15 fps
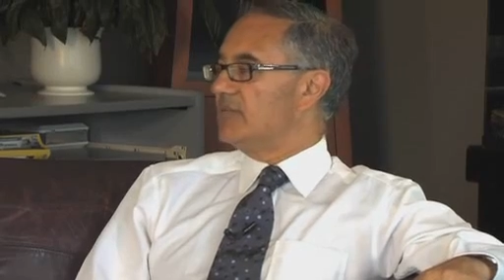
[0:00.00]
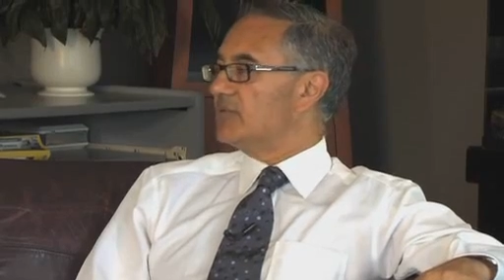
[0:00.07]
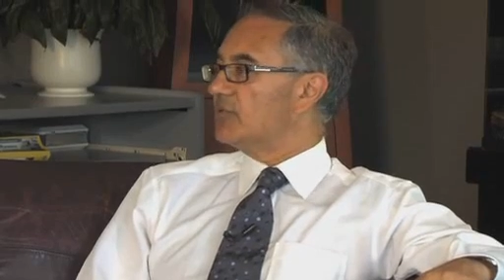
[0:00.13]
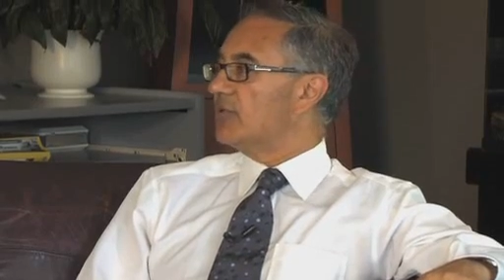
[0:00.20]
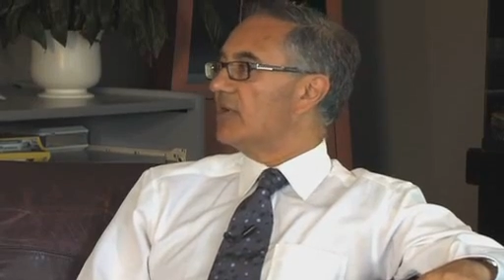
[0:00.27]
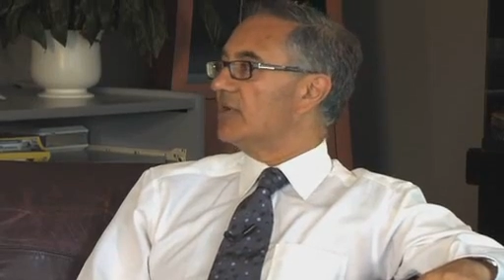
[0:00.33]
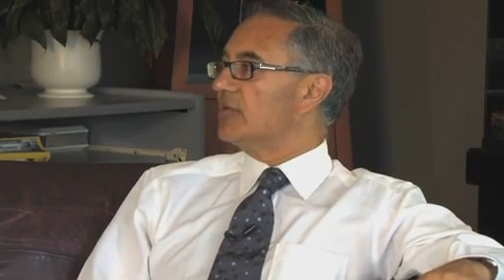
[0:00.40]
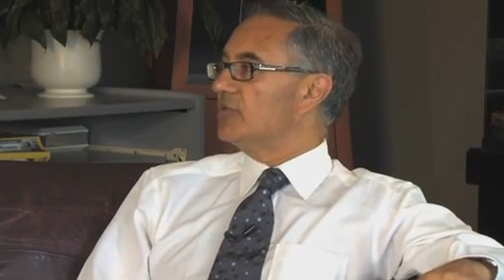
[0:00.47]
come
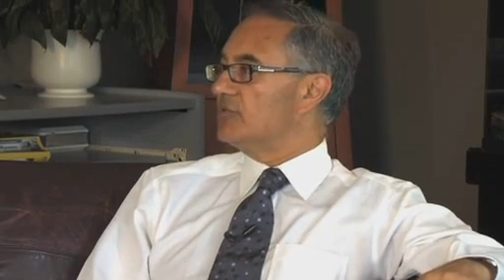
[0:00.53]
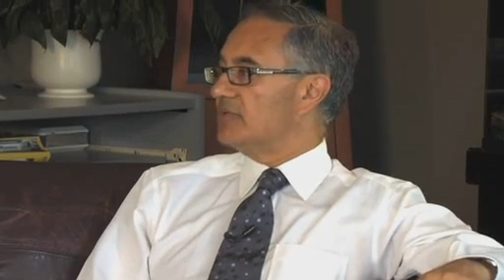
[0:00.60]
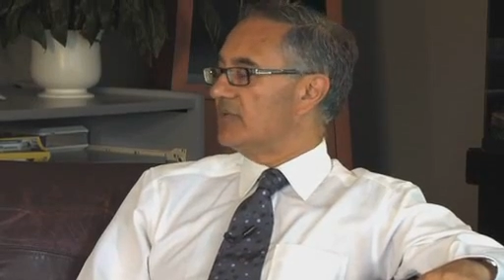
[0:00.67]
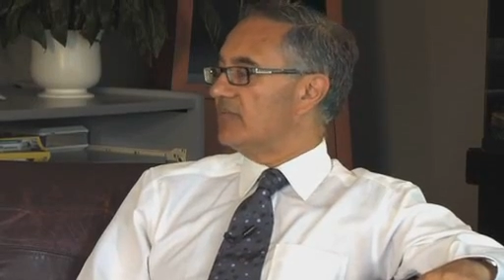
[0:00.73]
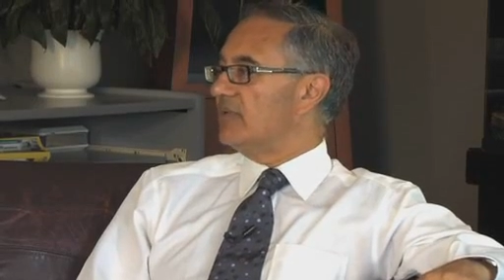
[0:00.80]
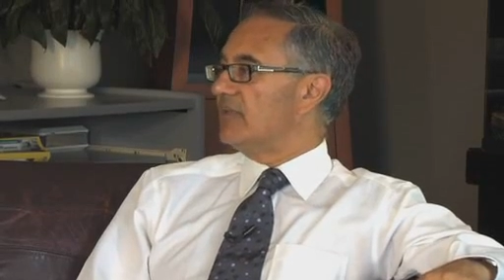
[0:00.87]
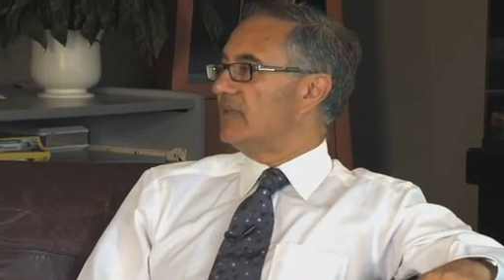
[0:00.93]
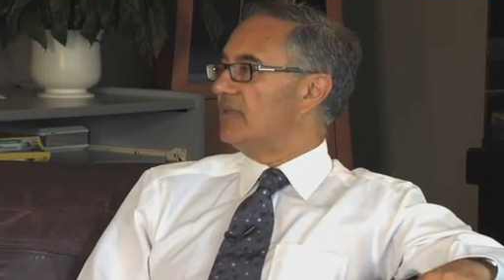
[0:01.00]
to
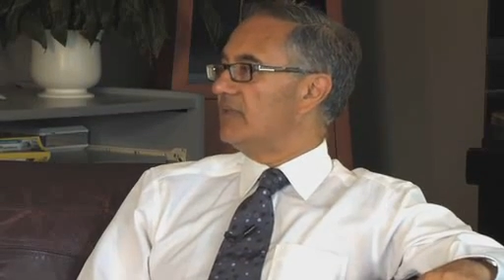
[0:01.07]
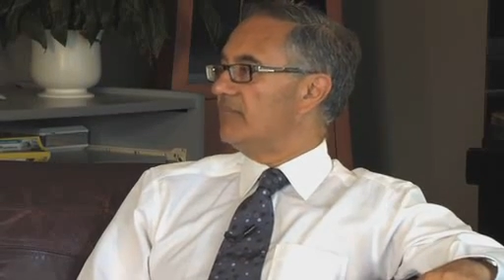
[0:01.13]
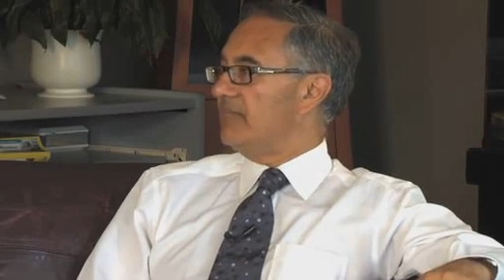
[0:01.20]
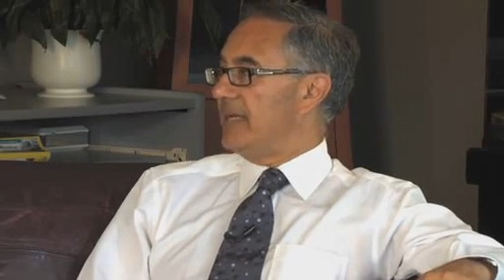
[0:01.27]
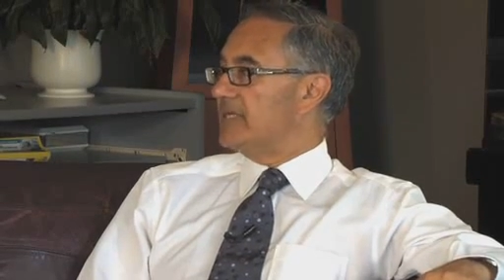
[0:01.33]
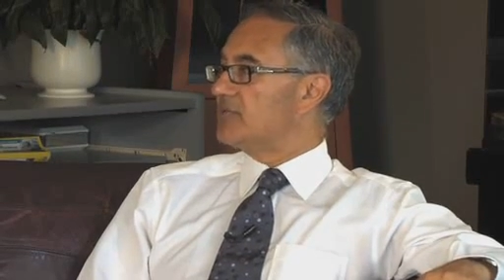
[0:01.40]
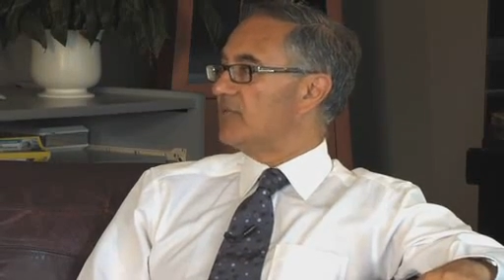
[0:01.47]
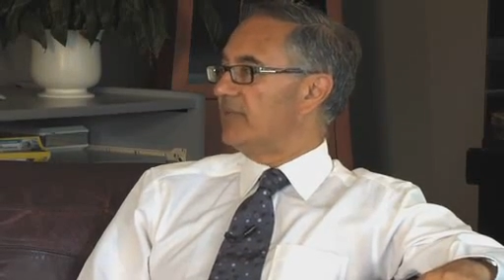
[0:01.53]
conclusion
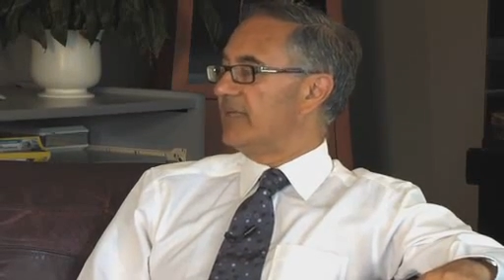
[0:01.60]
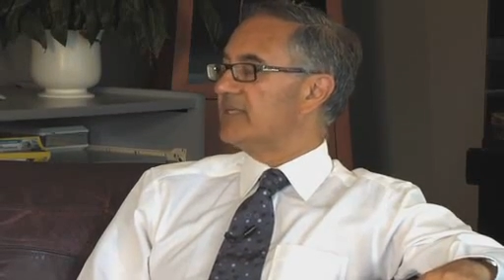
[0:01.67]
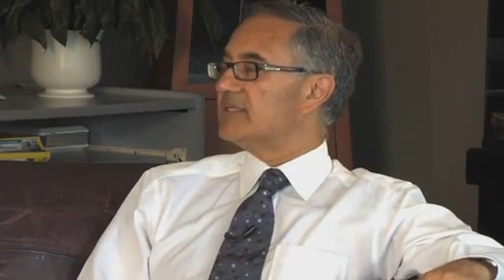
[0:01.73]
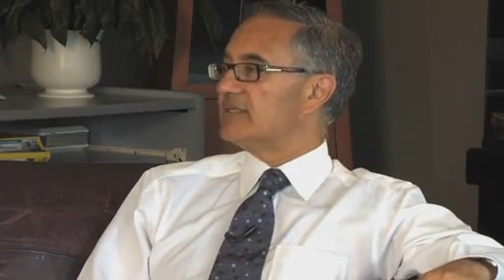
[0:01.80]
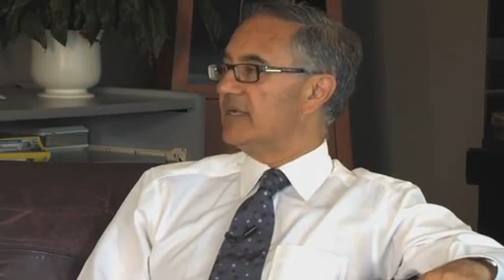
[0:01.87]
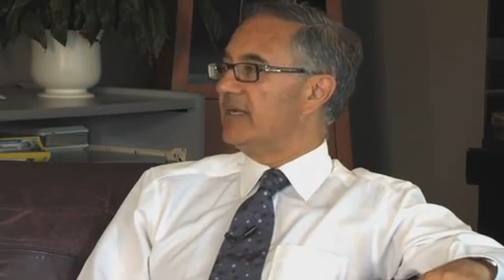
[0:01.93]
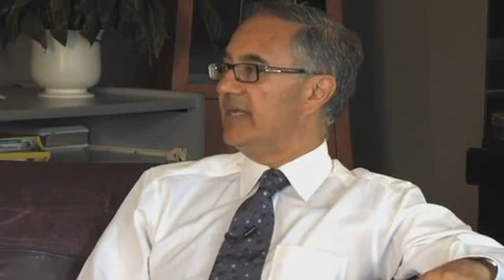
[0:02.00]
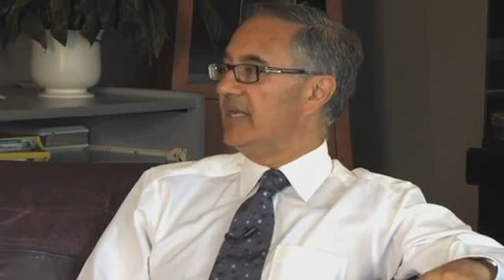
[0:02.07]
based on that
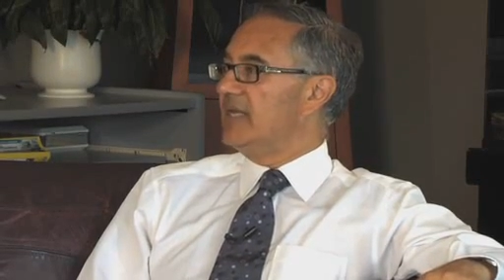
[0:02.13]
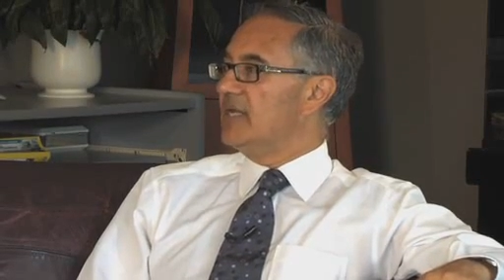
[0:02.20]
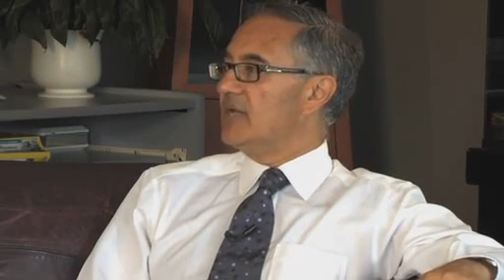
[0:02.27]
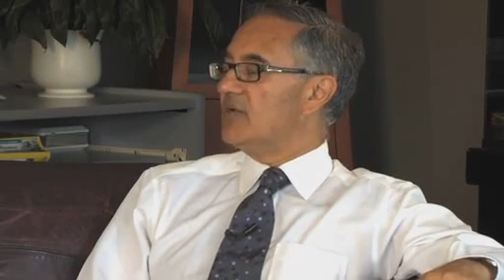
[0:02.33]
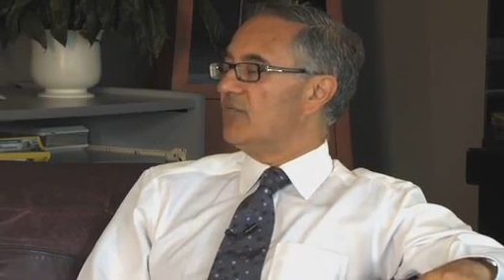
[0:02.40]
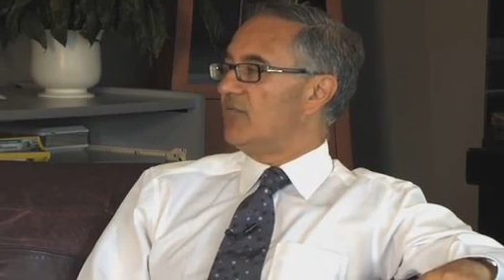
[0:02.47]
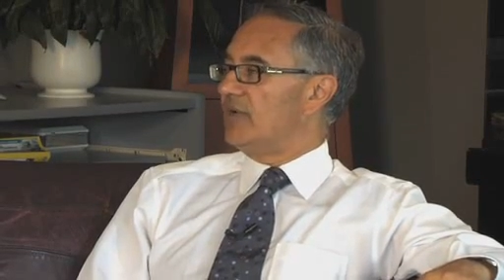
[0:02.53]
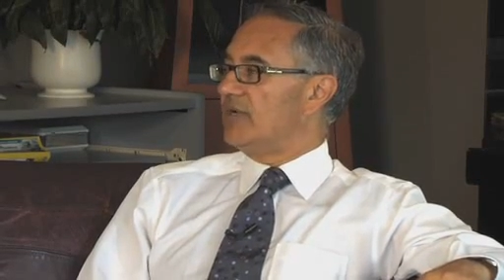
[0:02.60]
study,
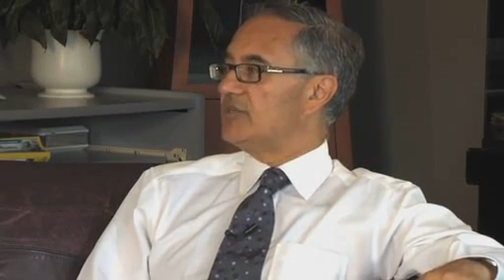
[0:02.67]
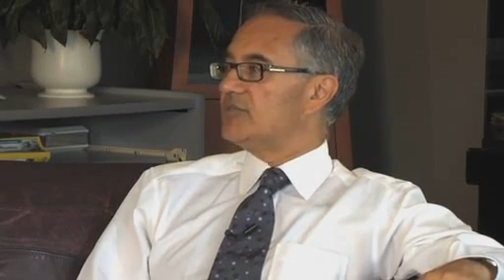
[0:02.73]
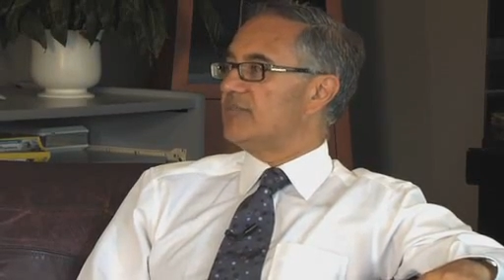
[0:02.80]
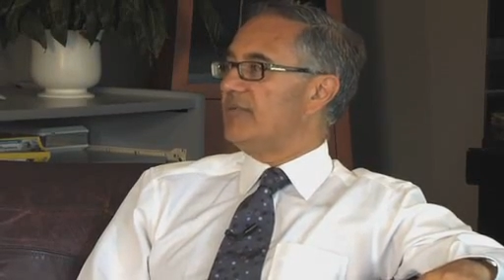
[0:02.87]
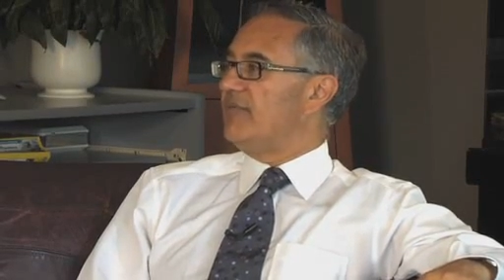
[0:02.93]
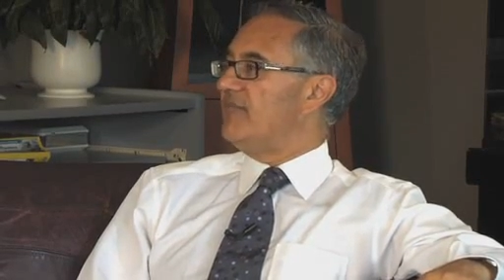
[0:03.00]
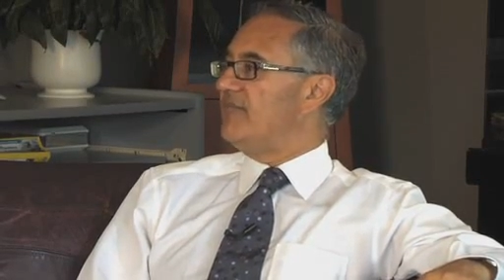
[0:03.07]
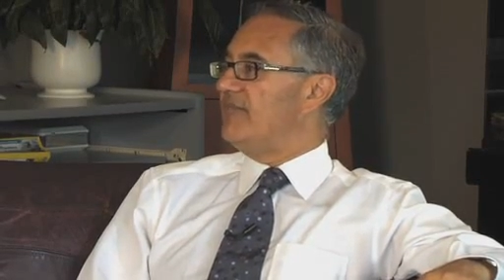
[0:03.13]
one has
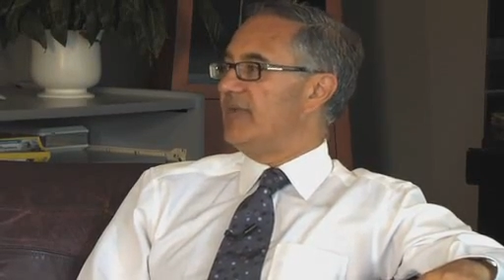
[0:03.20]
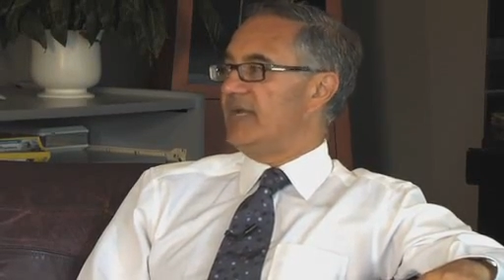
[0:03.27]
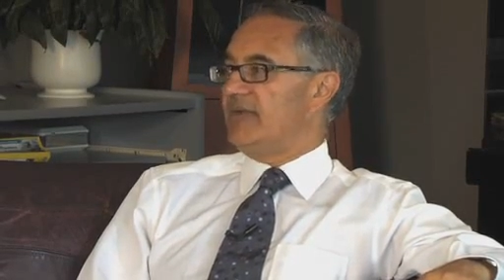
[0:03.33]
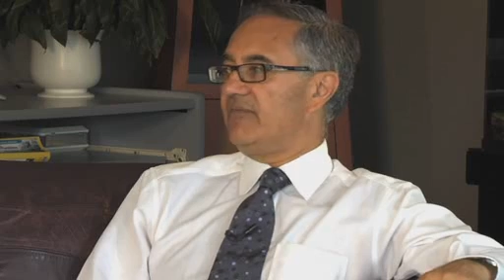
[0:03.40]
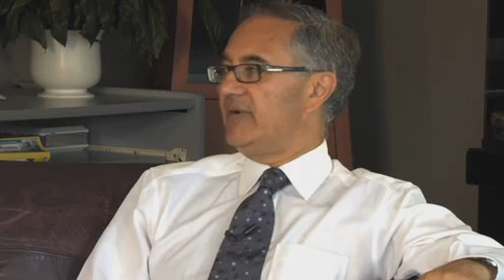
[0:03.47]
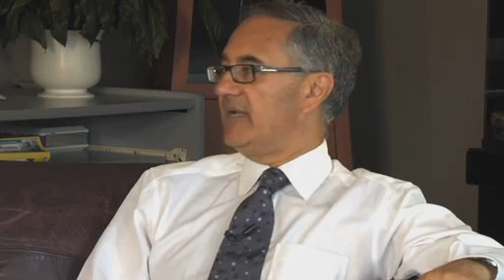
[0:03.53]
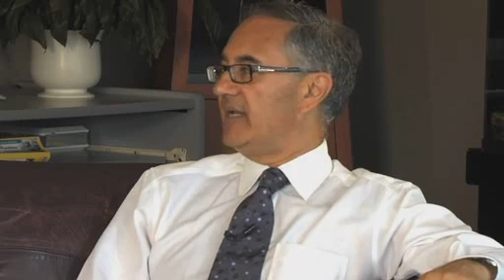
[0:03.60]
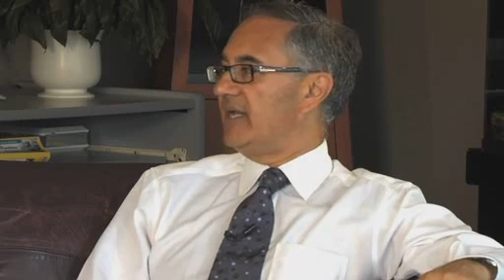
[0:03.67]
to be
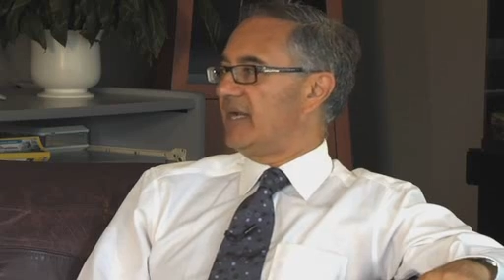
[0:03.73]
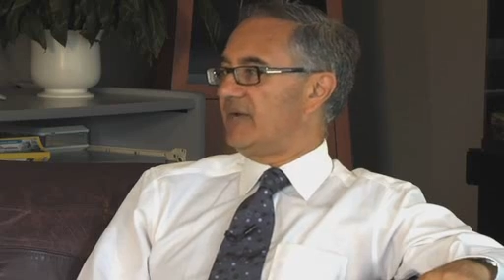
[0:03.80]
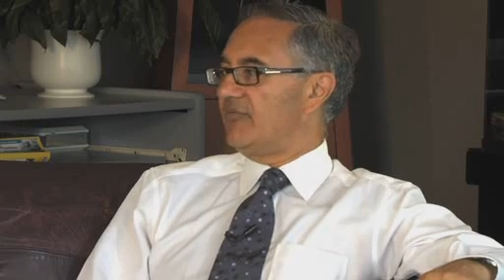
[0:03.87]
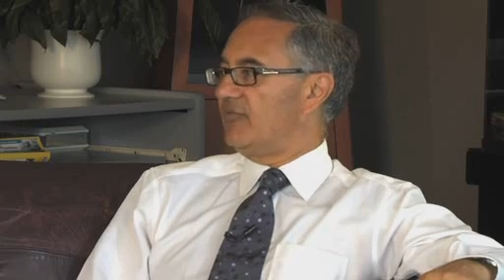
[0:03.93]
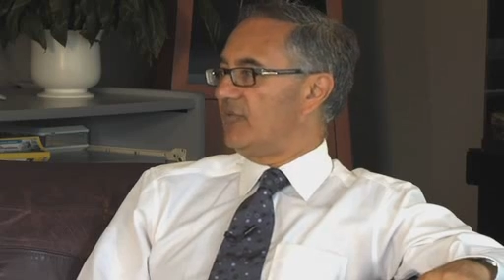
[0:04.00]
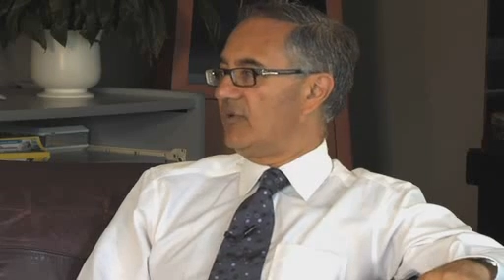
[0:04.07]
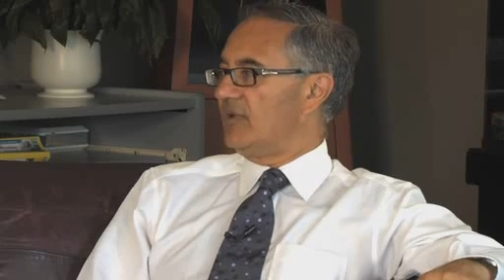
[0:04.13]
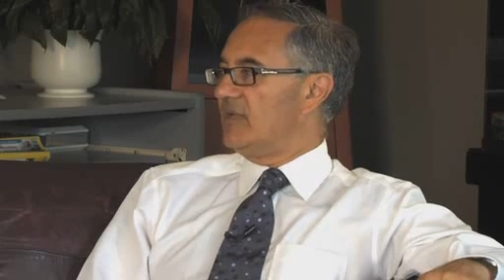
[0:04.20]
very, very
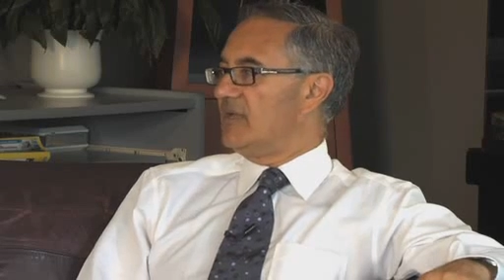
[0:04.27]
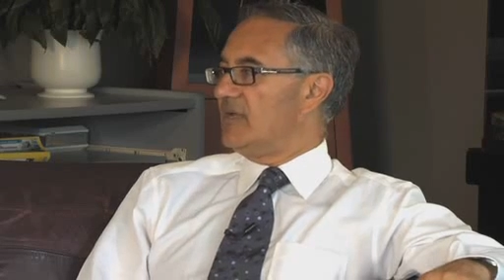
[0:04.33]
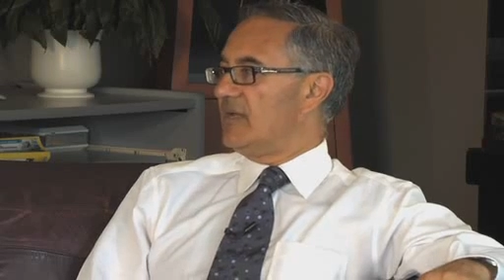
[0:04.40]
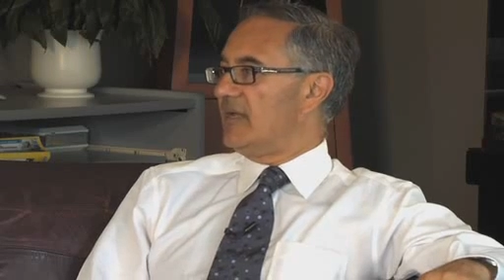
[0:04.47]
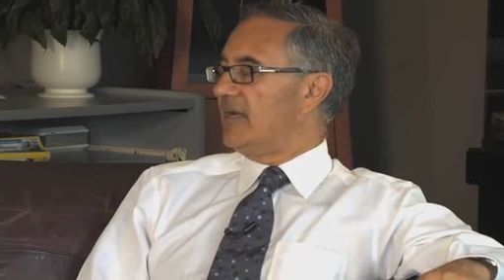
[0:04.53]
careful.